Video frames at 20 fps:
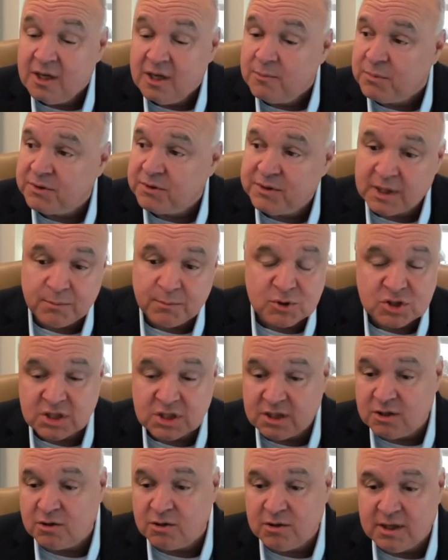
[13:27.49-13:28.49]
But think
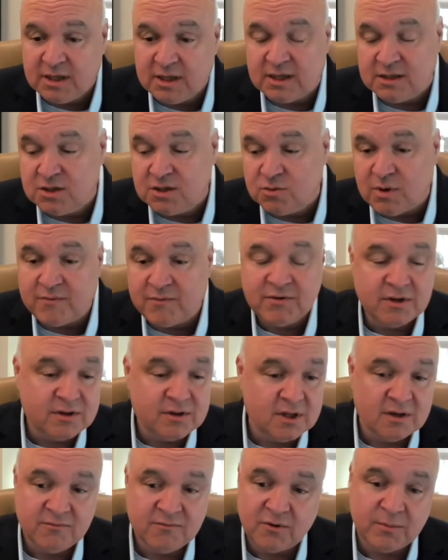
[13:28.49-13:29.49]
machine learning can do
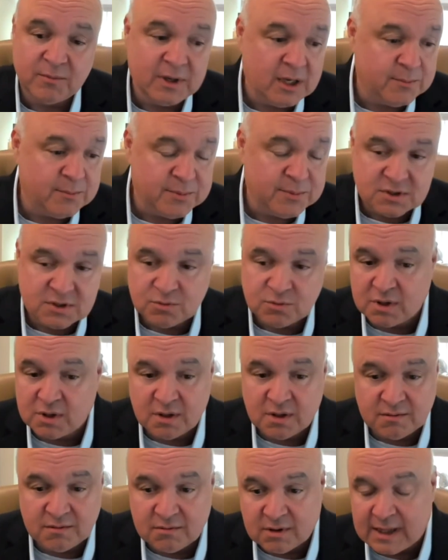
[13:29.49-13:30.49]
everything from help us
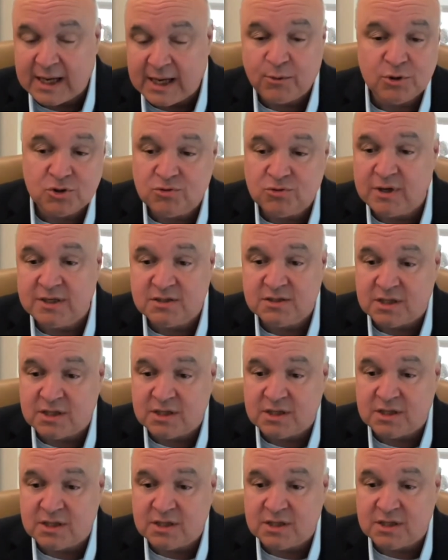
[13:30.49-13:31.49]
with language
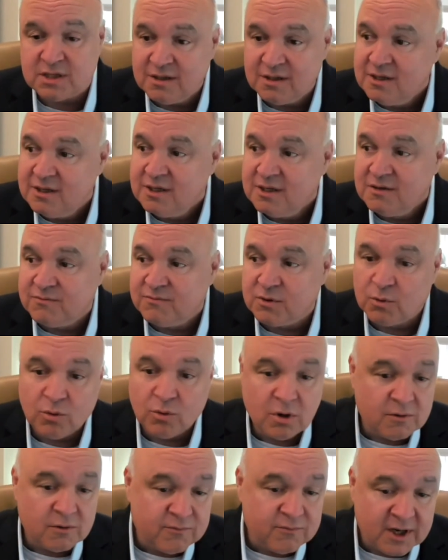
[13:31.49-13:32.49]
translation for the
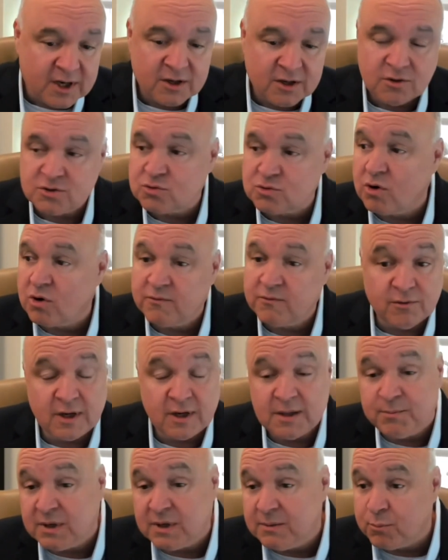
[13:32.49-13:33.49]
warfighters or for
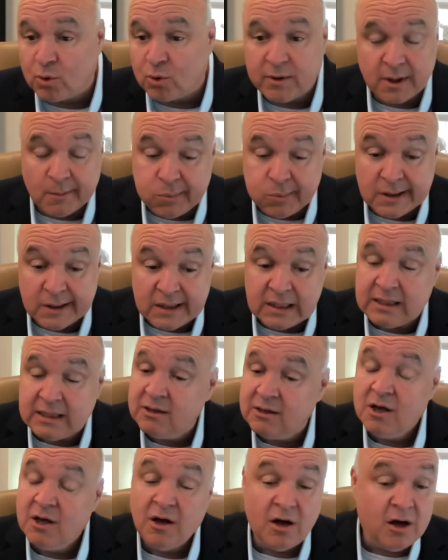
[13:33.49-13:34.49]
anybody boarding a
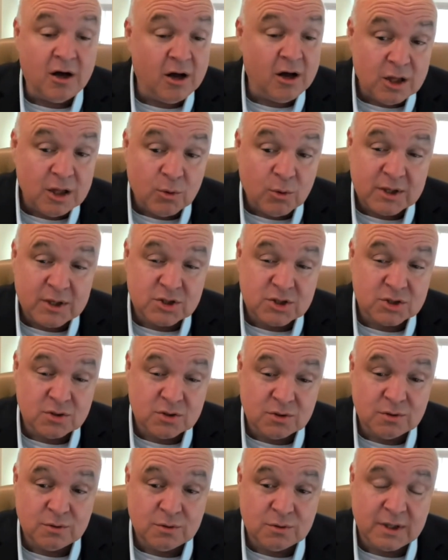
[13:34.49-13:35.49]
plane, all the way
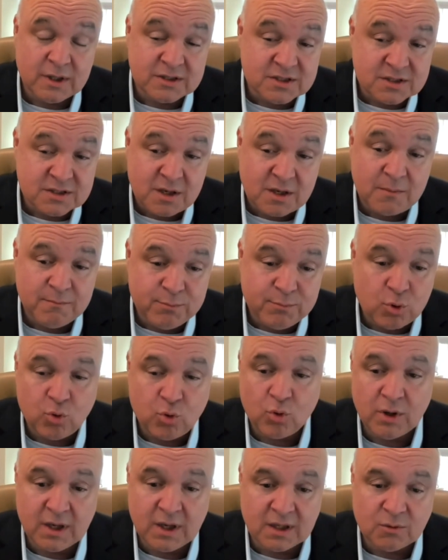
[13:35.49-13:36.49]
to at some
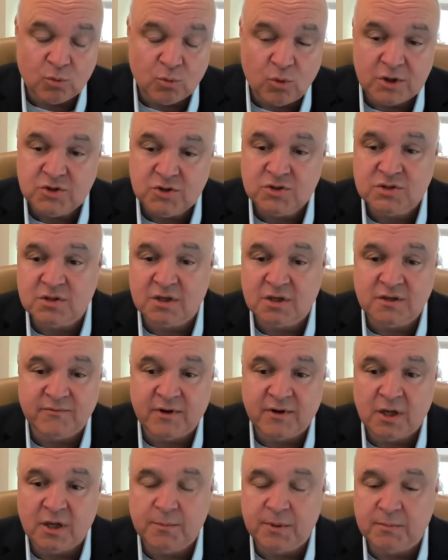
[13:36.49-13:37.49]
point, once you start
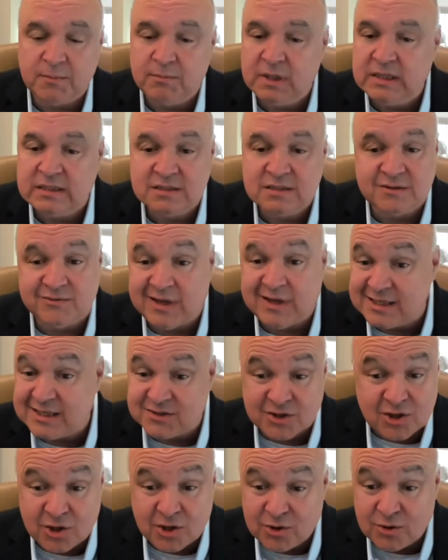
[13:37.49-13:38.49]
developing millions of lines
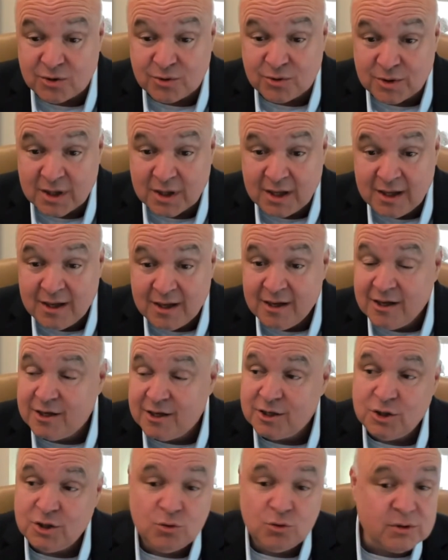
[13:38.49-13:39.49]
of code,
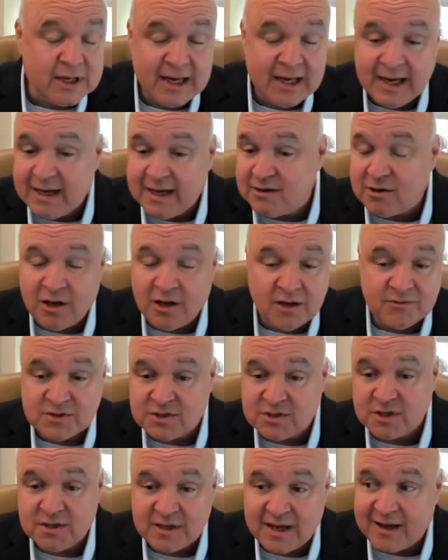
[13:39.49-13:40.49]
you can't all of a
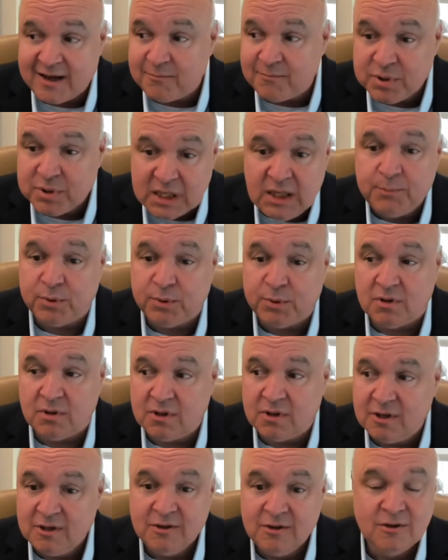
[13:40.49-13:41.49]
sudden have
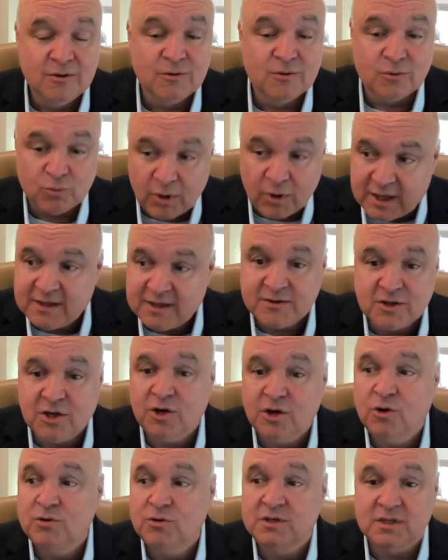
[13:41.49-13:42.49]
people writing the
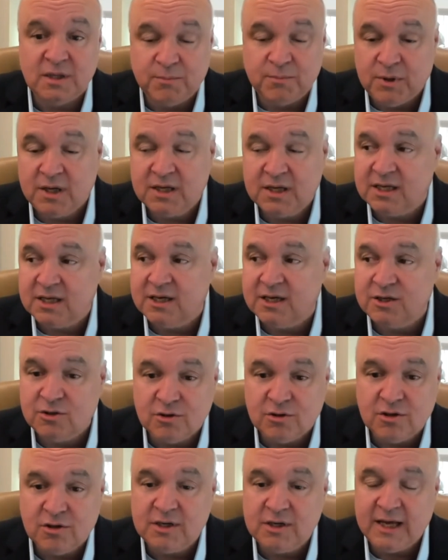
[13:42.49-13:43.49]
code and debugging it. You're
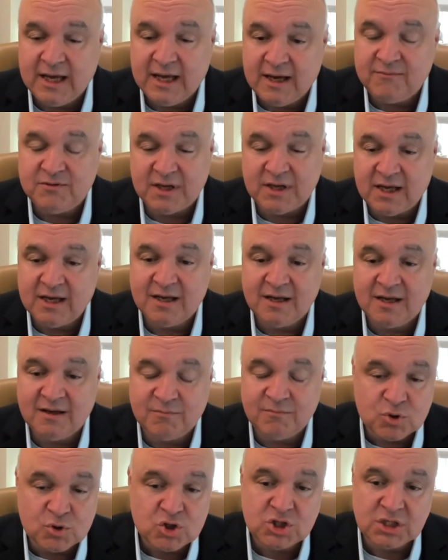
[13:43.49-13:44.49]
going to have to have
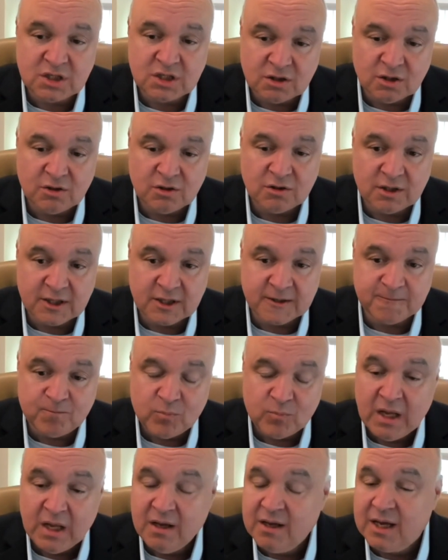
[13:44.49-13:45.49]
machine learning.
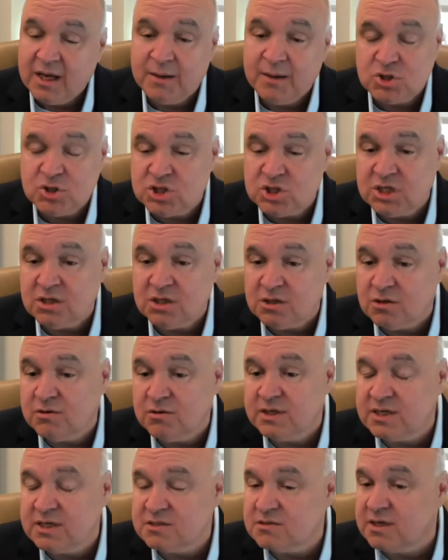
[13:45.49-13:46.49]
And machine
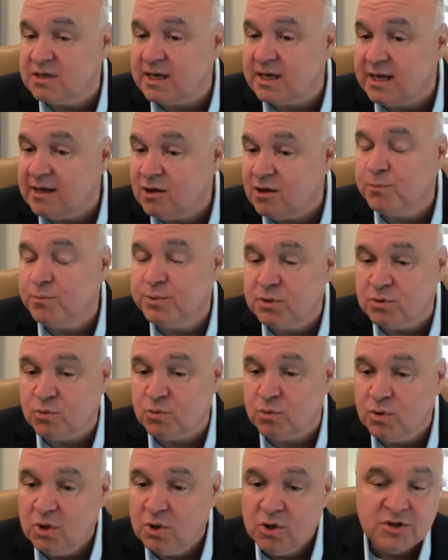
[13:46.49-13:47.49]
learning is going to help
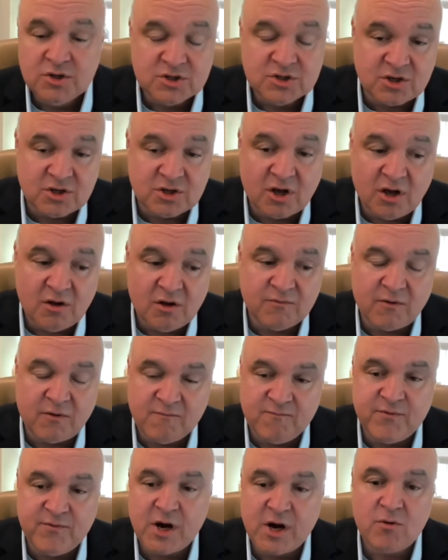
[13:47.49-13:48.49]
you solve
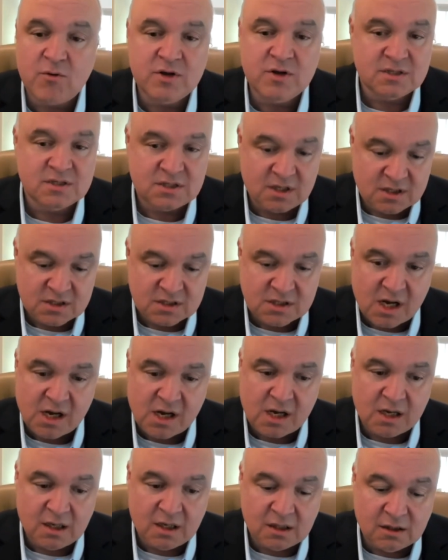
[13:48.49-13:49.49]
very
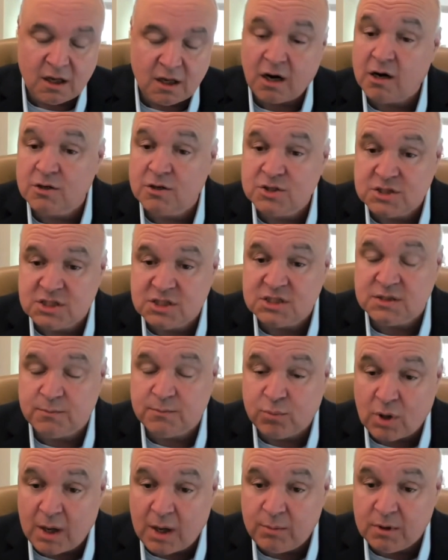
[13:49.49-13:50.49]
uh, large system
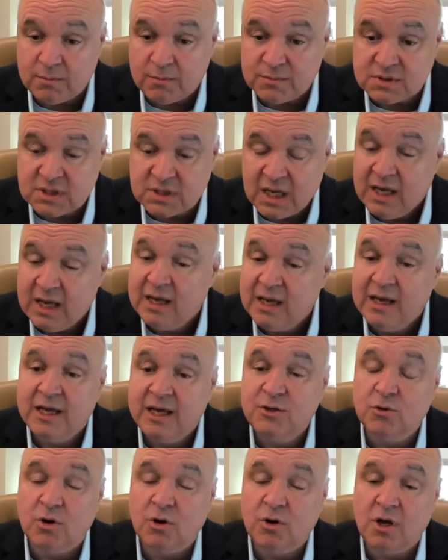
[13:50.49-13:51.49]
problems. And
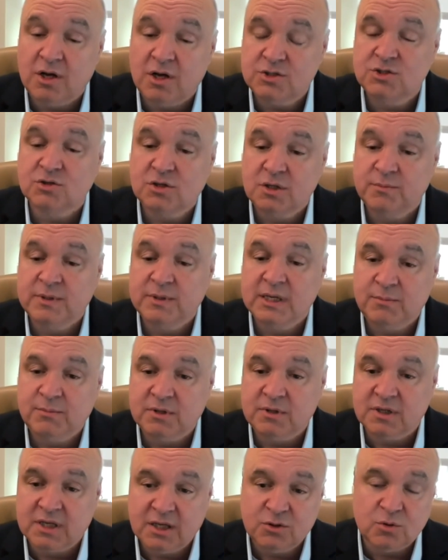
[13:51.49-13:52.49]
you're also going to be able
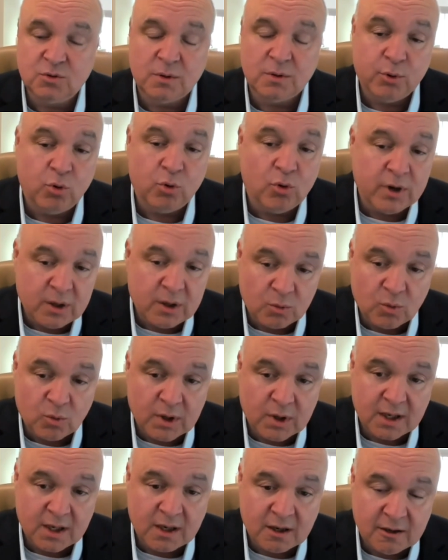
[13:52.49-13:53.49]
to get to a point
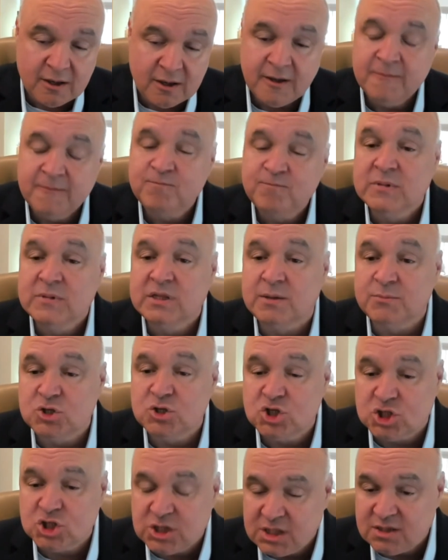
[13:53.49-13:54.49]
where the
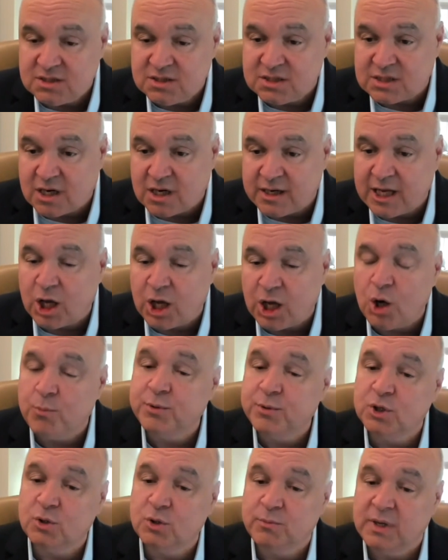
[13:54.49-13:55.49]
machines start
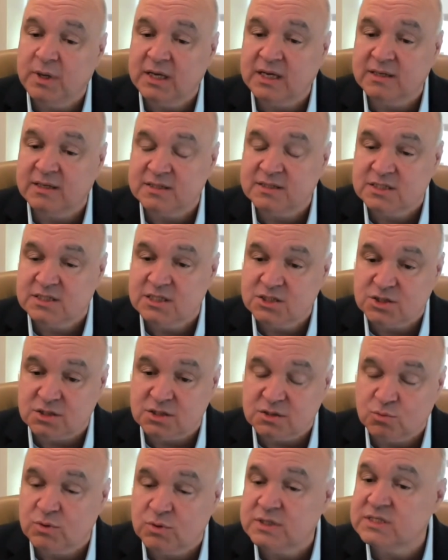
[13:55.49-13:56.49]
helping you making
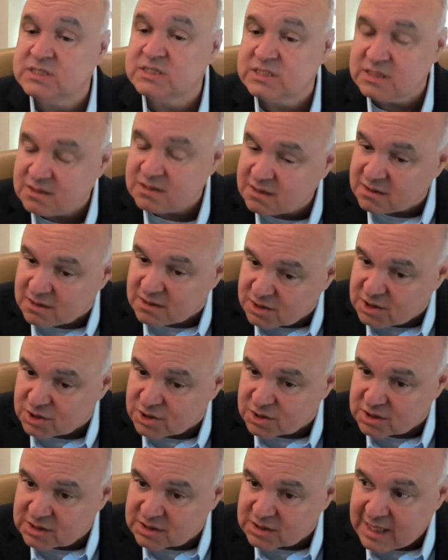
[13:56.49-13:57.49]
decisions with assisted
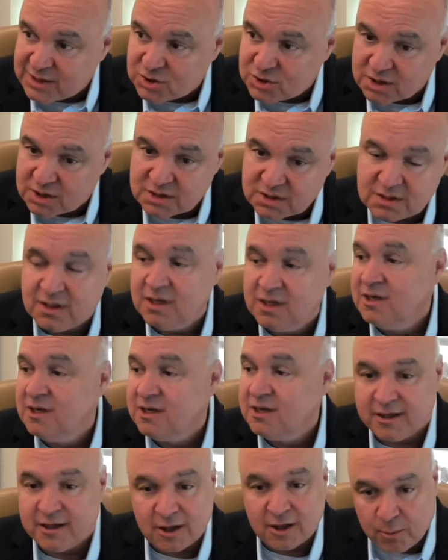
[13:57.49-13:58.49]
decisions, not just
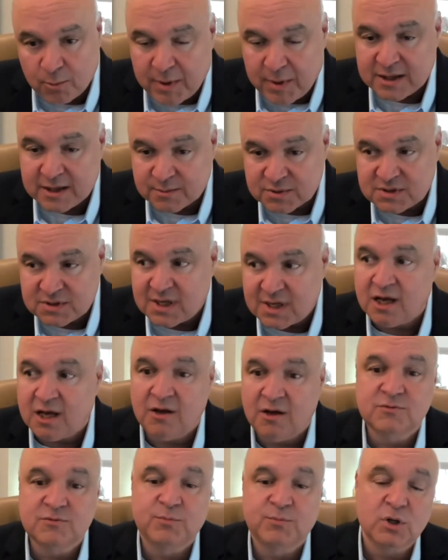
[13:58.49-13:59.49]
you know by
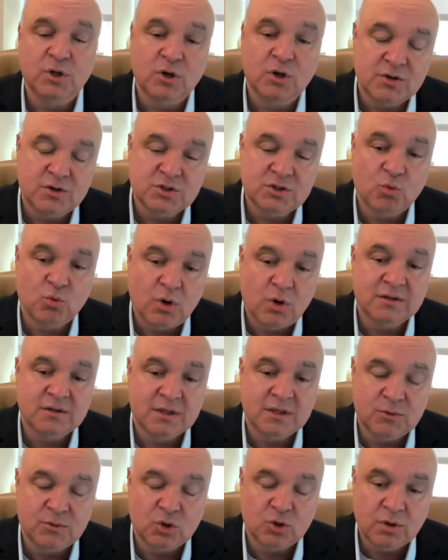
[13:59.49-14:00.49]
themselves, but you also want
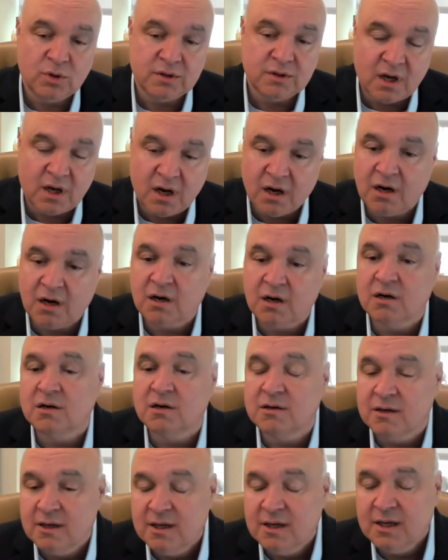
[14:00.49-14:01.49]
them doing the
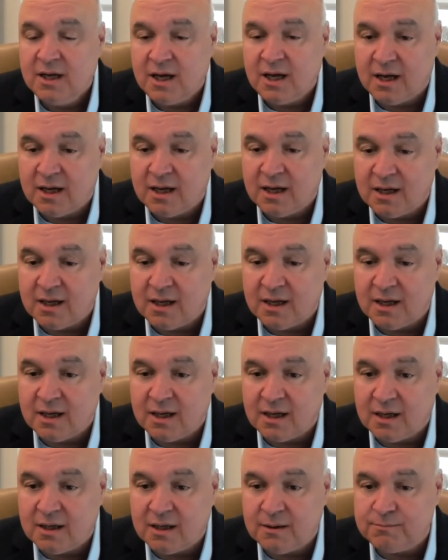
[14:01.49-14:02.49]
hard uh, uh,
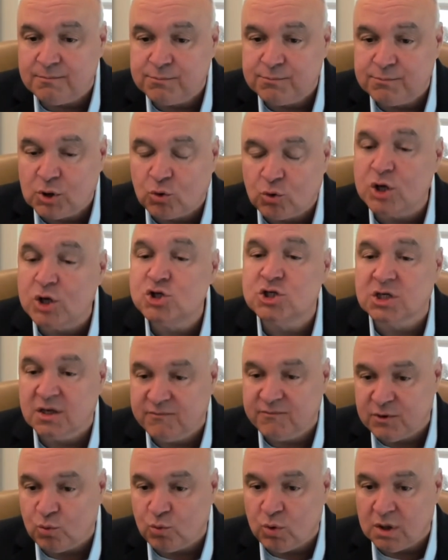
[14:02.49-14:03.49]
um, crunching,
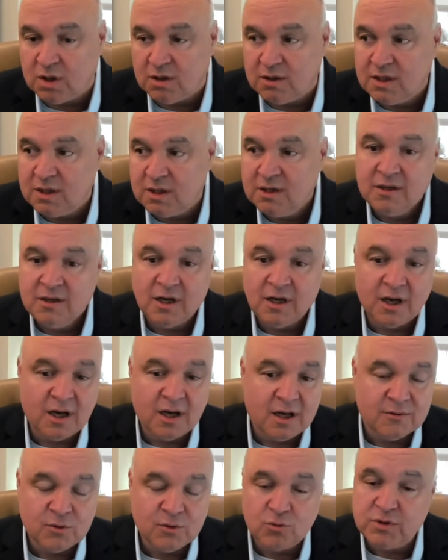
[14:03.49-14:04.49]
if you will,
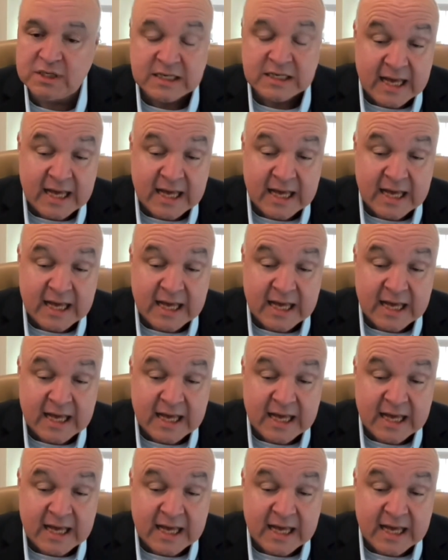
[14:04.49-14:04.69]
uh, through the